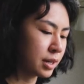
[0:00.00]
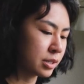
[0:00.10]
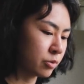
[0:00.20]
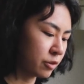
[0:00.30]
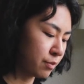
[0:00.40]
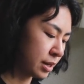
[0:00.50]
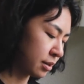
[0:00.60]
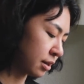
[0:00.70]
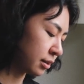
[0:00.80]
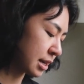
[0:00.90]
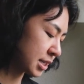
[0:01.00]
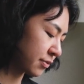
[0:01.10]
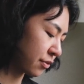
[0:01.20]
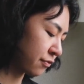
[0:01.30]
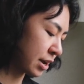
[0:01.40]
because it would have been a less
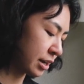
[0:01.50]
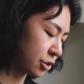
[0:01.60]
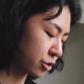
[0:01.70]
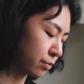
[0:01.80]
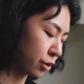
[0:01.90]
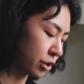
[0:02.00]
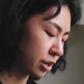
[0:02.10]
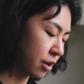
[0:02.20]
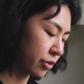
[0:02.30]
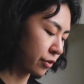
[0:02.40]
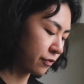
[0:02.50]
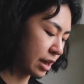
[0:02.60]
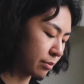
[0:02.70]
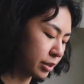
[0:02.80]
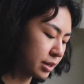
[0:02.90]
of a financial burden on their
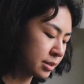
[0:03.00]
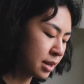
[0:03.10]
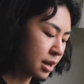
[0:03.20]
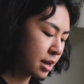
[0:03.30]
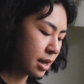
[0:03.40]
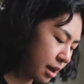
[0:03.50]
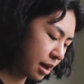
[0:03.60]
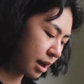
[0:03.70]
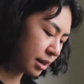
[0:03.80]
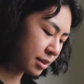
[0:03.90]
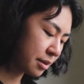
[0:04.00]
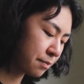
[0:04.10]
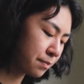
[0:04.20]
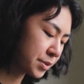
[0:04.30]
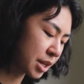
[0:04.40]
families. I
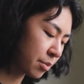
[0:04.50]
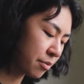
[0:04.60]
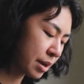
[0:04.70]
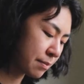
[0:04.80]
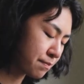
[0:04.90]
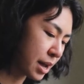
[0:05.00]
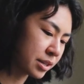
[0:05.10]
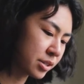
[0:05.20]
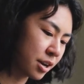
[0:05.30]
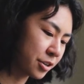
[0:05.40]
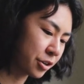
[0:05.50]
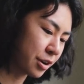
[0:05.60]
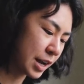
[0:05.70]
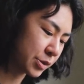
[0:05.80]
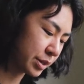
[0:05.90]
think some of my best
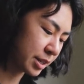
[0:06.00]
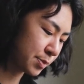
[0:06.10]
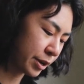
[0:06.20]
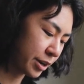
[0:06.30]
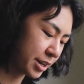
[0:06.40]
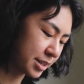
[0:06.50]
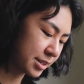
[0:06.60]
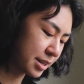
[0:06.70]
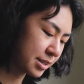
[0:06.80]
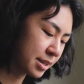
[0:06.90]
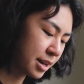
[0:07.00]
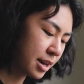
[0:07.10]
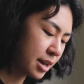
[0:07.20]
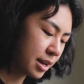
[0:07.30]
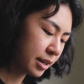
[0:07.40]
undergraduate experiences
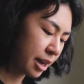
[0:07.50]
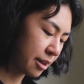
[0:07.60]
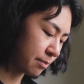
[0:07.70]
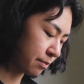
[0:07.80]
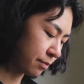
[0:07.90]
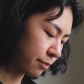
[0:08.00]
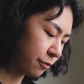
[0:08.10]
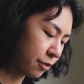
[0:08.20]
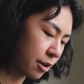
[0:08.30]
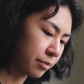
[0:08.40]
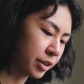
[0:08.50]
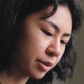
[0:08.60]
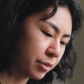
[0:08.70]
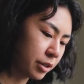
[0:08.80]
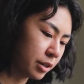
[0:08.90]
came from
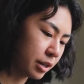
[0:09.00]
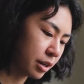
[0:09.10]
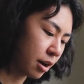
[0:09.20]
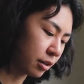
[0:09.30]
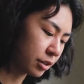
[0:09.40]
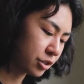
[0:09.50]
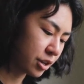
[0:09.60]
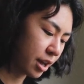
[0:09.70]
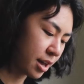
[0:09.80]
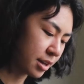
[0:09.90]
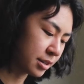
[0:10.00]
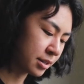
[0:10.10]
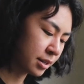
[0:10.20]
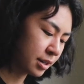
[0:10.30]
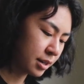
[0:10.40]
community college and
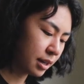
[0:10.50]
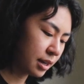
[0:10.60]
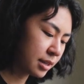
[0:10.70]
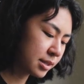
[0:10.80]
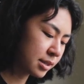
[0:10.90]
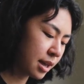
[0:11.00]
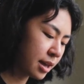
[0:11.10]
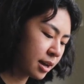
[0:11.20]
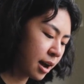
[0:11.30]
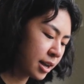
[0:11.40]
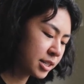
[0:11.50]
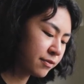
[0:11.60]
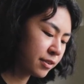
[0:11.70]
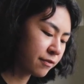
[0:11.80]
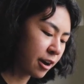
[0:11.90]
it's a kind
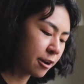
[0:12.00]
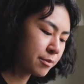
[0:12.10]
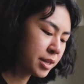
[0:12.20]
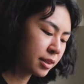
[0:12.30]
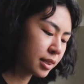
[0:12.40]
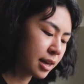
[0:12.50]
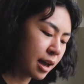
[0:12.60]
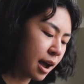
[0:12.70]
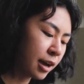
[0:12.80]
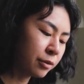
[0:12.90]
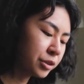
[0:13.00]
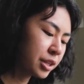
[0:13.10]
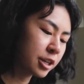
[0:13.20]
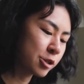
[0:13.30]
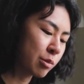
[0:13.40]
of environment that I don't
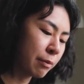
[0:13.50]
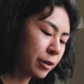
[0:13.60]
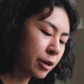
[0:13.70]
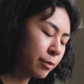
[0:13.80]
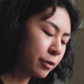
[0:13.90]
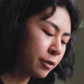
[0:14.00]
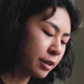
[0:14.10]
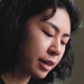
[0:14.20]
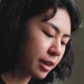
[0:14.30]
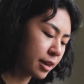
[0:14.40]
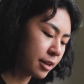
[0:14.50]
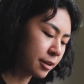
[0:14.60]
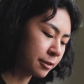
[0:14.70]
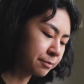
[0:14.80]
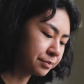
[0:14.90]
think is replicable
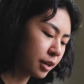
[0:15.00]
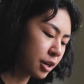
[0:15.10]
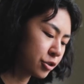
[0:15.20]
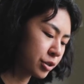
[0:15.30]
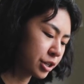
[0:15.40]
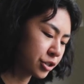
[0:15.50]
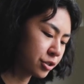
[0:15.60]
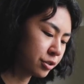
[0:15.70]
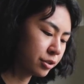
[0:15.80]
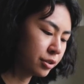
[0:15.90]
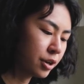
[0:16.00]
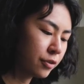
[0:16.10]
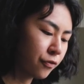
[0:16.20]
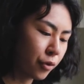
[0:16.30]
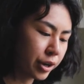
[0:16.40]
in a traditional
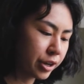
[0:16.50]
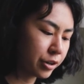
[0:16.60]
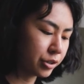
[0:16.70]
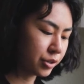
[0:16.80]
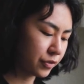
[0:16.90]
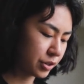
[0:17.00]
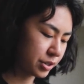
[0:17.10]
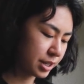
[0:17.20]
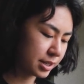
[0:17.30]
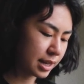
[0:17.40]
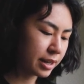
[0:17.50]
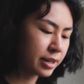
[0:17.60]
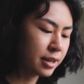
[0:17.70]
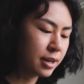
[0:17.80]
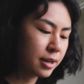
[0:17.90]
four-year university
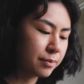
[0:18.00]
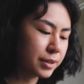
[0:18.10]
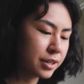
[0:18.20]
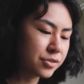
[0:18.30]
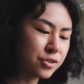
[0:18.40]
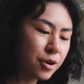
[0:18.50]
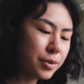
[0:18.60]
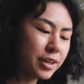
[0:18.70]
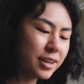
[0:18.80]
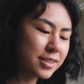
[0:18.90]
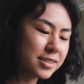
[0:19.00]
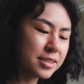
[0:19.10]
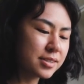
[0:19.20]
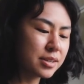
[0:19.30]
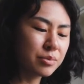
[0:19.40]
setting because nobody at
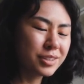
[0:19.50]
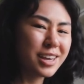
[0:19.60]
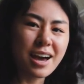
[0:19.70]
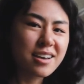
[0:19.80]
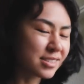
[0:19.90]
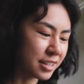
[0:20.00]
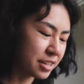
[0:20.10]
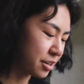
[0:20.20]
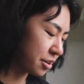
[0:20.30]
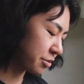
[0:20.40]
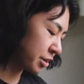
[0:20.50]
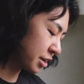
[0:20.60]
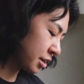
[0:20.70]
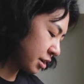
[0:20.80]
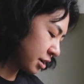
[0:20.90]
CC really has an ego
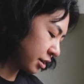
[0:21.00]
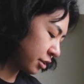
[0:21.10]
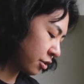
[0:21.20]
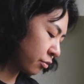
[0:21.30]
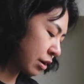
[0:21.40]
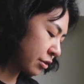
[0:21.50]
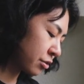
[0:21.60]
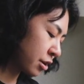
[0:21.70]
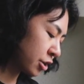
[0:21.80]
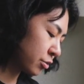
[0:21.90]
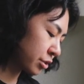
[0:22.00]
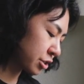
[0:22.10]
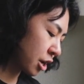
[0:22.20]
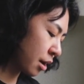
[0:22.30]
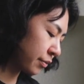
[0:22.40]
you know, whether or not you are the
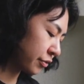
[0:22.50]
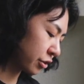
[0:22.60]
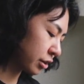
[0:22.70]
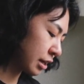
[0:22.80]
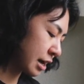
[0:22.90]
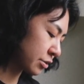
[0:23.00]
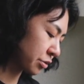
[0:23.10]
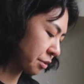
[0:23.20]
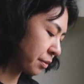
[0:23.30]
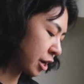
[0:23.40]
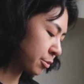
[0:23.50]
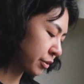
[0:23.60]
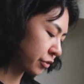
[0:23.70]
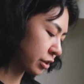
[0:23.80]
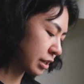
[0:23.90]
top of your class or the bottom
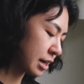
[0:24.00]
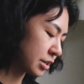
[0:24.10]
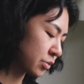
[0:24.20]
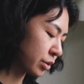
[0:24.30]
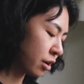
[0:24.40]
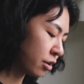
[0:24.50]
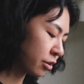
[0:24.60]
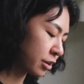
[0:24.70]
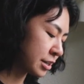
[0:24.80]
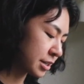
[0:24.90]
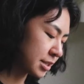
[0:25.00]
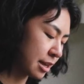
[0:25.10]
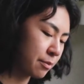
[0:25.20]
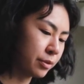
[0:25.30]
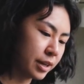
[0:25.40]
of your class, we all are in the
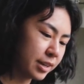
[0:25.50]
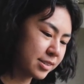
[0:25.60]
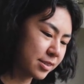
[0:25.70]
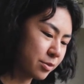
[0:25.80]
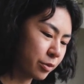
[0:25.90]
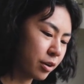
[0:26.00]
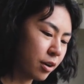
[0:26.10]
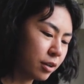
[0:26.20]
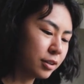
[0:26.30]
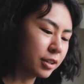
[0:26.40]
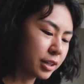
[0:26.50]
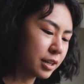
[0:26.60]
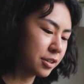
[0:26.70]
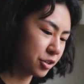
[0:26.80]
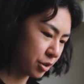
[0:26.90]
same place. We're all
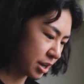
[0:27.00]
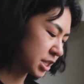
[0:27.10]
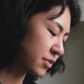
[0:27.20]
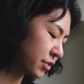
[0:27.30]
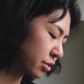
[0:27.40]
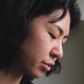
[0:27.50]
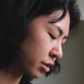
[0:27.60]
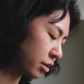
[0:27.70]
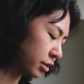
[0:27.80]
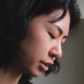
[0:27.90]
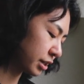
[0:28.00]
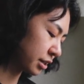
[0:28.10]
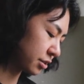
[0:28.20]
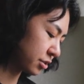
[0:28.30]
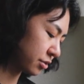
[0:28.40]
looking to transfer. We're all
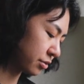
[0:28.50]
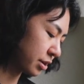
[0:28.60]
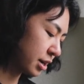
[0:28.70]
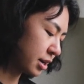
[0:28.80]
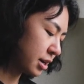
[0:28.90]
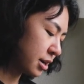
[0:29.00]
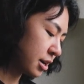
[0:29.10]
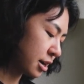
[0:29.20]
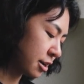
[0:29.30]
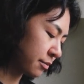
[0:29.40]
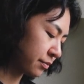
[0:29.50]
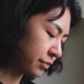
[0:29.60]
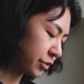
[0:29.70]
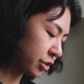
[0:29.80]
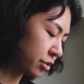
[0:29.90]
looking to,
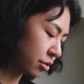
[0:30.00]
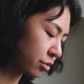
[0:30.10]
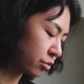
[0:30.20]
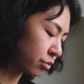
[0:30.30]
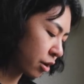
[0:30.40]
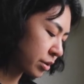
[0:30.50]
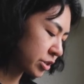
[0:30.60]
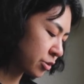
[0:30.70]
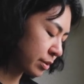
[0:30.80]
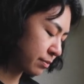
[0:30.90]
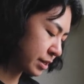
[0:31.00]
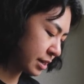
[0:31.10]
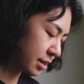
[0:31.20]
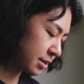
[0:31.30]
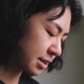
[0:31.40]
um, you know, grow as human
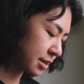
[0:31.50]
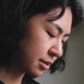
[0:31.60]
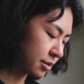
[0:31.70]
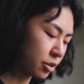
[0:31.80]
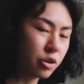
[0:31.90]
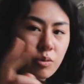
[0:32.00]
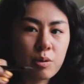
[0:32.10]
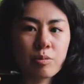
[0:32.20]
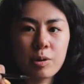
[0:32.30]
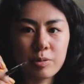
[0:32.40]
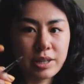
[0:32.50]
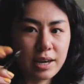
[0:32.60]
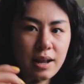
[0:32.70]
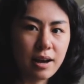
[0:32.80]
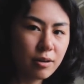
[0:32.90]
beings and quote unquote
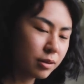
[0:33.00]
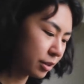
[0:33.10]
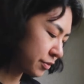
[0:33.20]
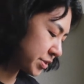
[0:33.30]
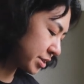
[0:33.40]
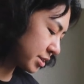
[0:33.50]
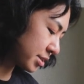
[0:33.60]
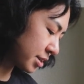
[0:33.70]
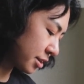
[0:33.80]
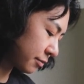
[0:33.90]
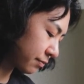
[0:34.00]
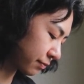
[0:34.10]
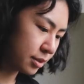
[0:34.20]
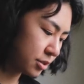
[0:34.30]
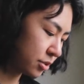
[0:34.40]
get out of CC.
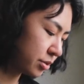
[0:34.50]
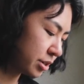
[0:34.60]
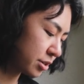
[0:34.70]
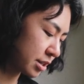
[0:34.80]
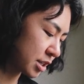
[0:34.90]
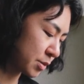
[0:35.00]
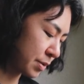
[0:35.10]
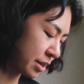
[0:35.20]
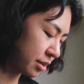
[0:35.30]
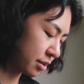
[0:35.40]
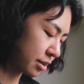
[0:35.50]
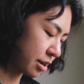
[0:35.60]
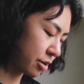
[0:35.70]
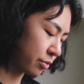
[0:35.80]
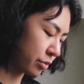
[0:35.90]
The two years I spent
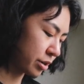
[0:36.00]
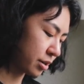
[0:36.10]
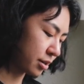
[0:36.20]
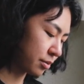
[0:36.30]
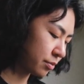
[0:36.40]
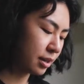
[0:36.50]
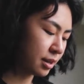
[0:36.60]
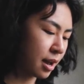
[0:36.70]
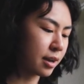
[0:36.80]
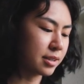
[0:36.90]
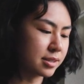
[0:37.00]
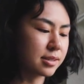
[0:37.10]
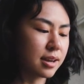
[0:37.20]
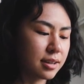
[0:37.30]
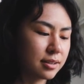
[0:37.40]
there were, in
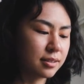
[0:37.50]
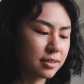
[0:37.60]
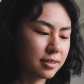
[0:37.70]
hindsight,